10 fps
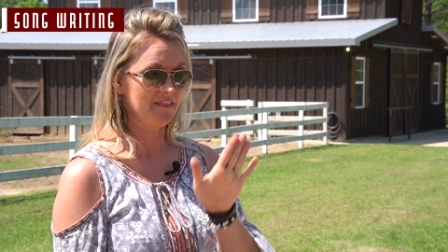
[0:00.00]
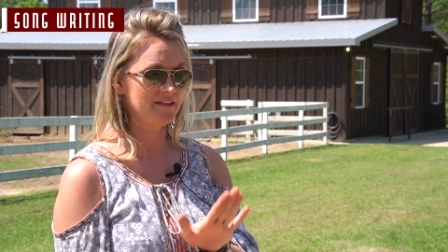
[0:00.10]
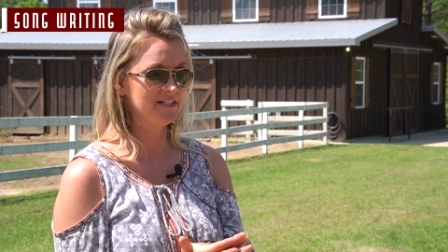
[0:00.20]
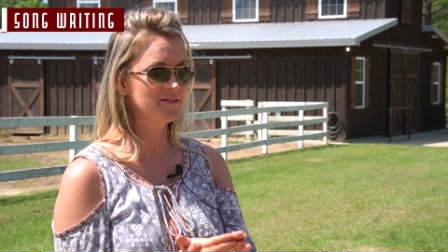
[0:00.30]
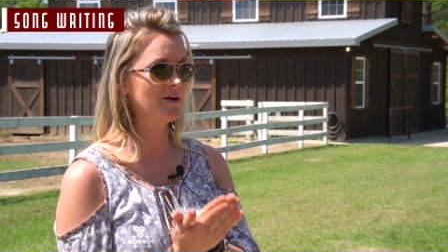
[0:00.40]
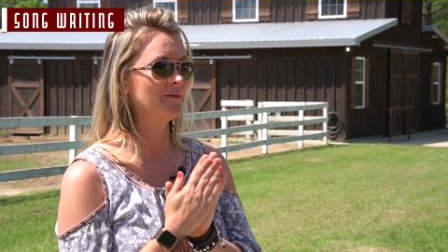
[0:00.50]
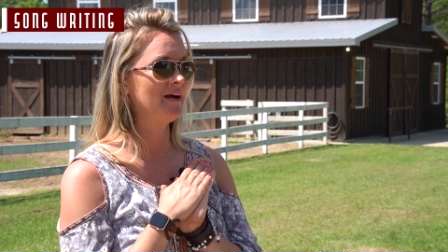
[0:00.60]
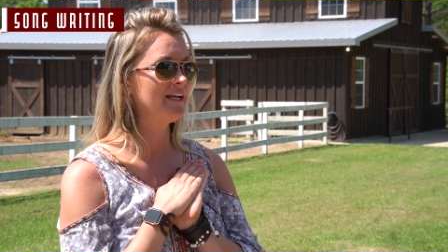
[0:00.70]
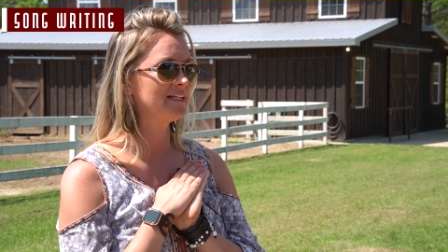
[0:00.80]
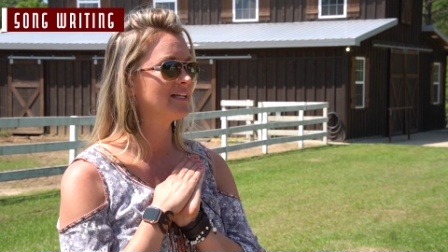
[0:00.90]
this is my
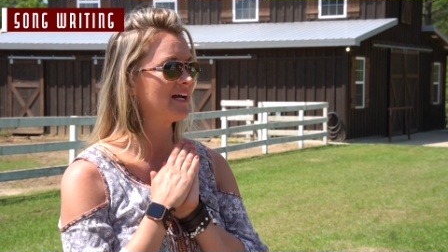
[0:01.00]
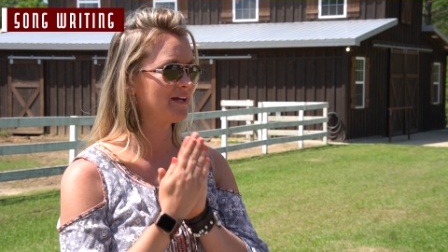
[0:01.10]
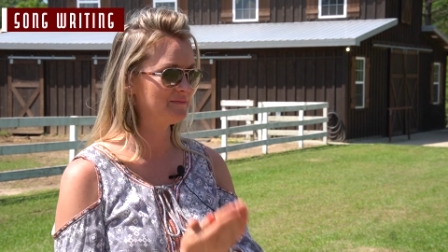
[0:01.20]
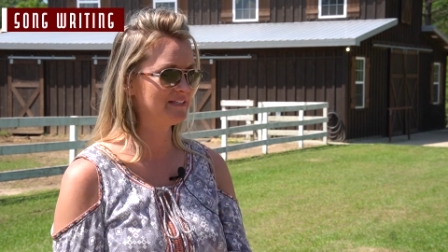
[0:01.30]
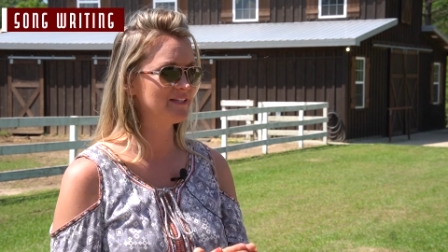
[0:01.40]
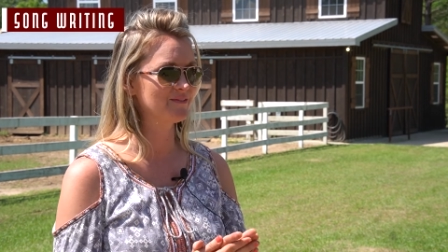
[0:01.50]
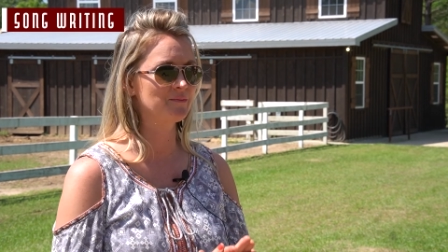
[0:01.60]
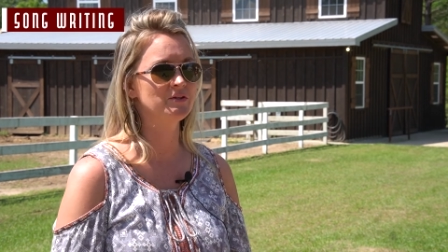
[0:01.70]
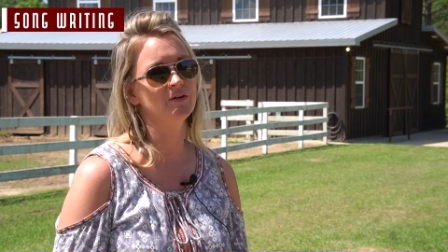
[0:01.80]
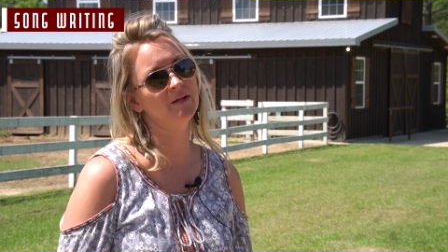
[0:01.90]
writing time and this is what
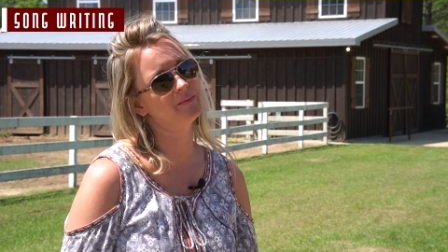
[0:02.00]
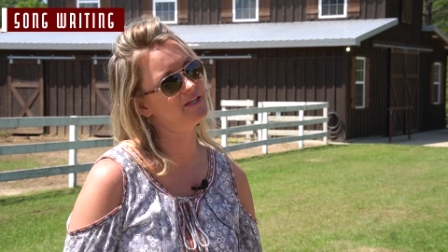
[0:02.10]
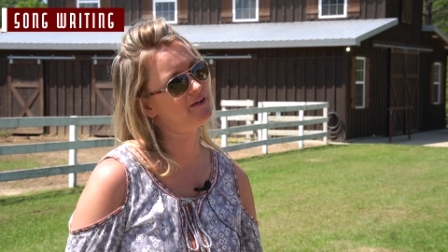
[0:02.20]
I'm doing, but